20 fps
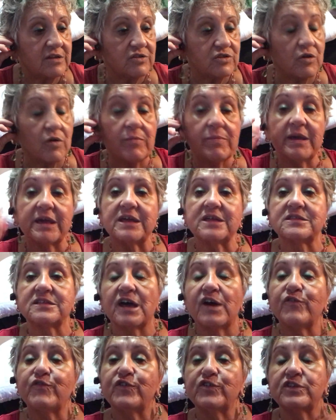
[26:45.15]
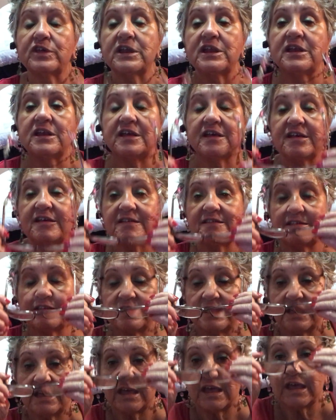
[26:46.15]
Don't make it tougher than it is,
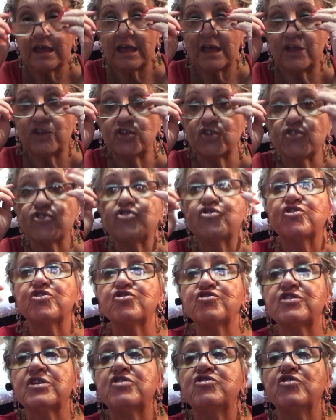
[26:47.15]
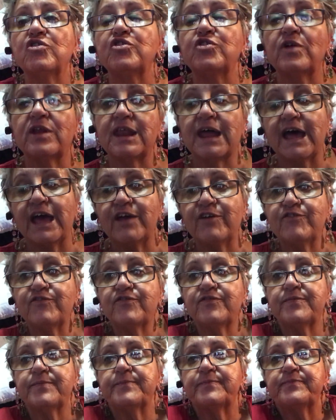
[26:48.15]
and just enjoy your
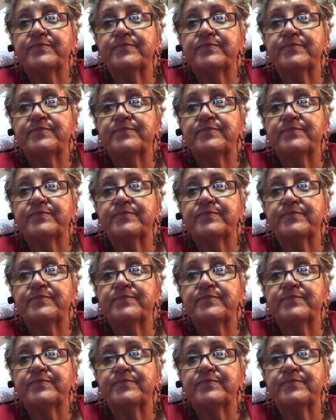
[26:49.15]
life.